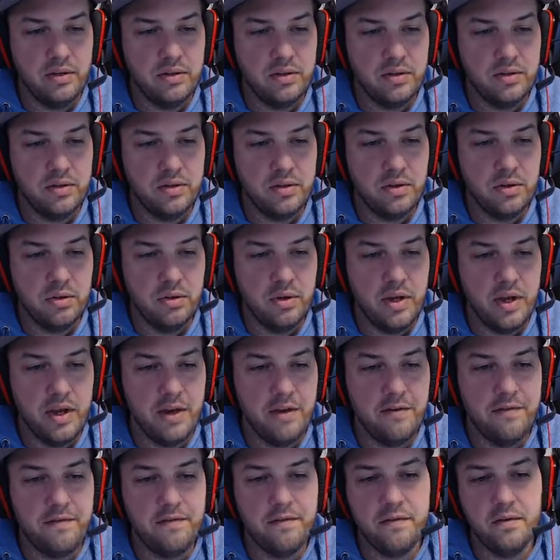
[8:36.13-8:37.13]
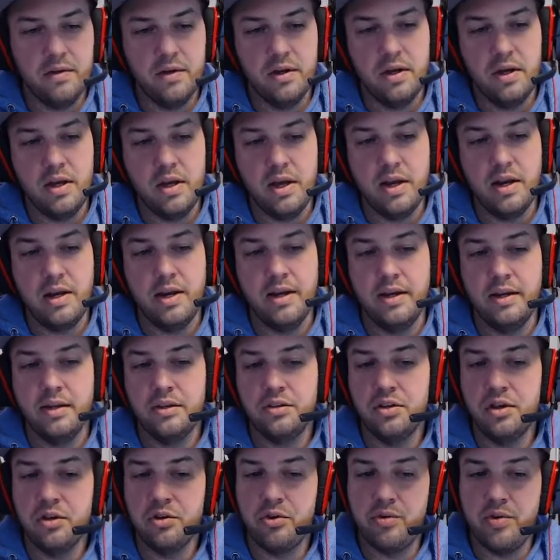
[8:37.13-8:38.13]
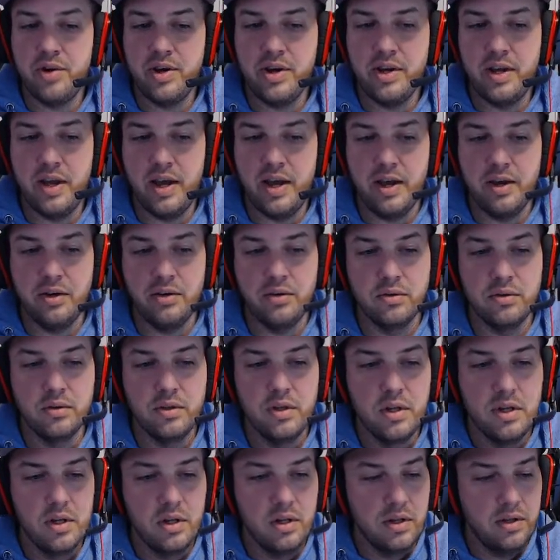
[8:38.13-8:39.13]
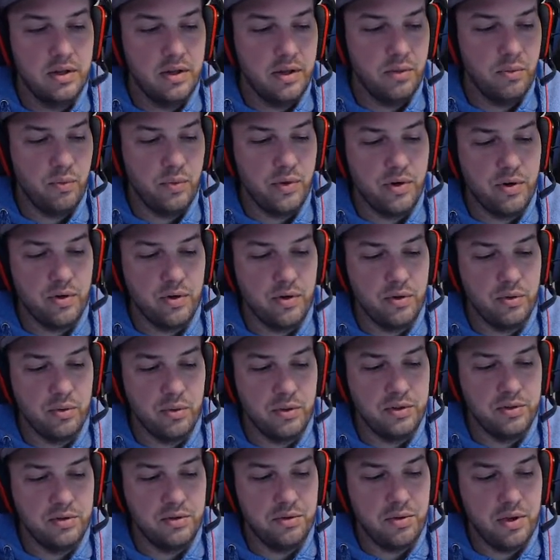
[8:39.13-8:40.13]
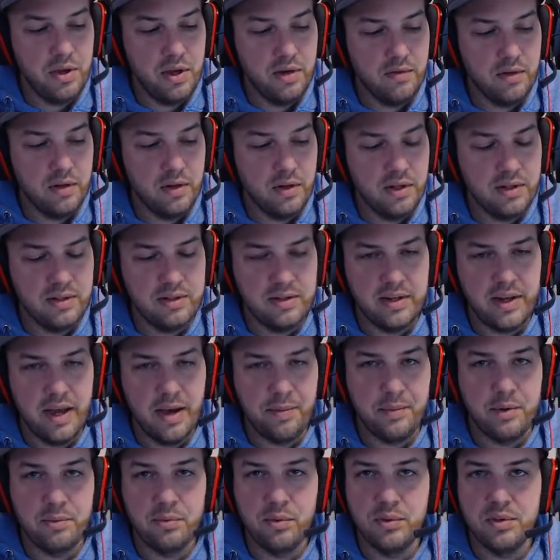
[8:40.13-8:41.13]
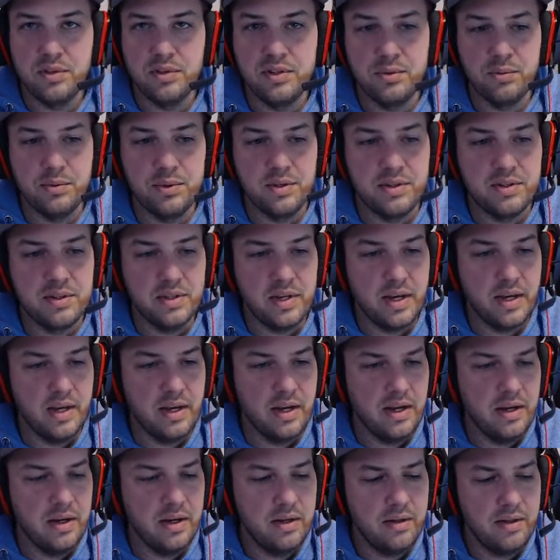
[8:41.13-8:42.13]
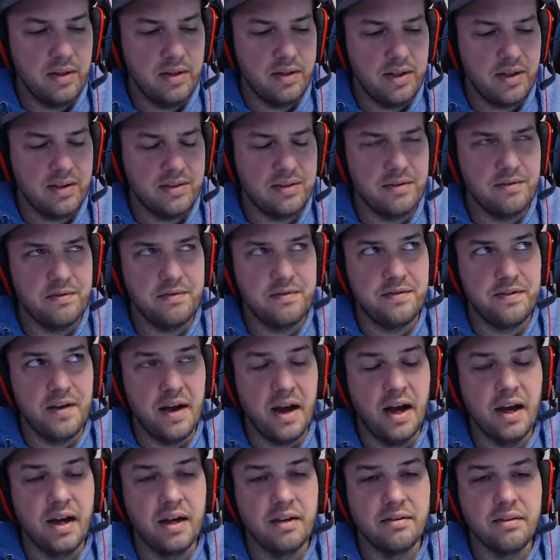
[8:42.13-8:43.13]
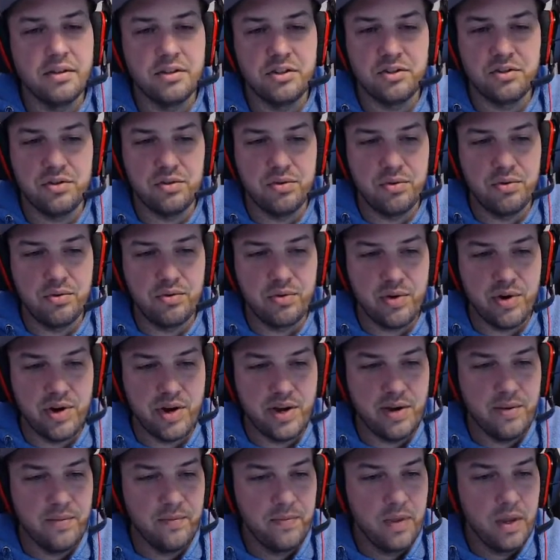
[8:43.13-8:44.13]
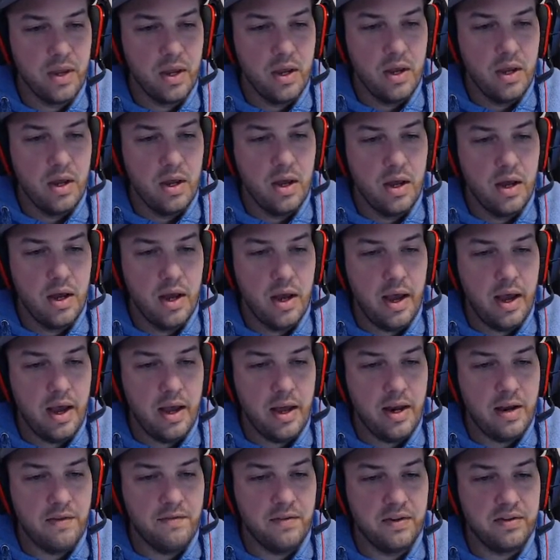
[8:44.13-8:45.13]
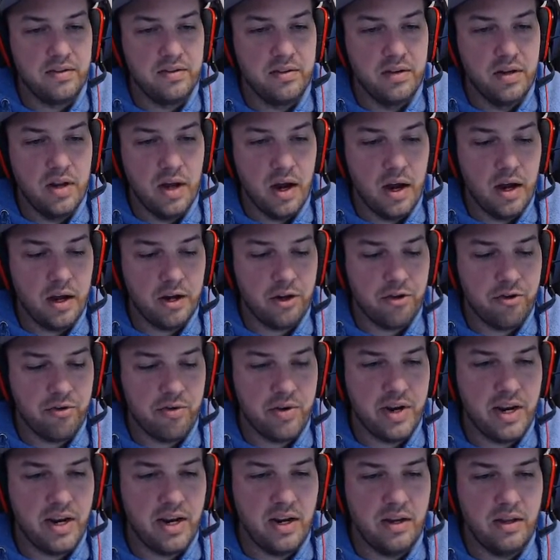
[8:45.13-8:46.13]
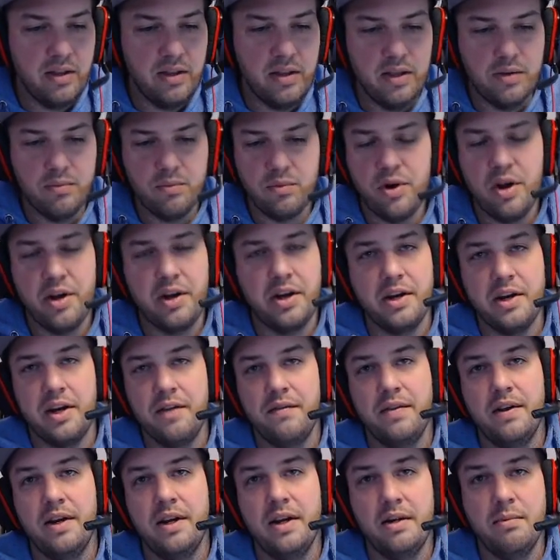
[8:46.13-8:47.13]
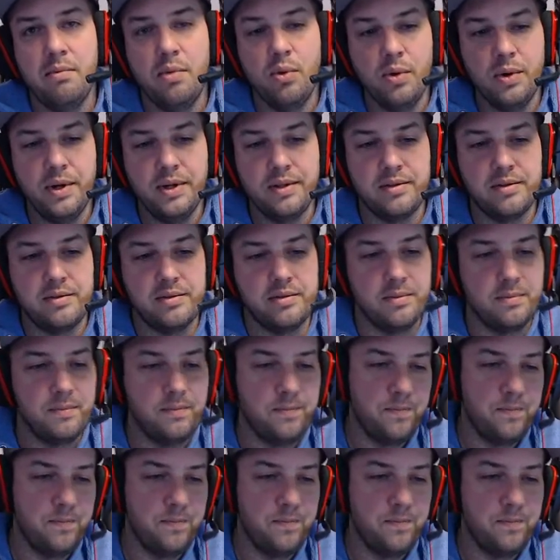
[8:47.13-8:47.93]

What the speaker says: So if it is a green candle, then we are going to give it, let's see how many points did we say. I think I said 5. Let's just do 3. And if it's not green, then we're not going to give it any points.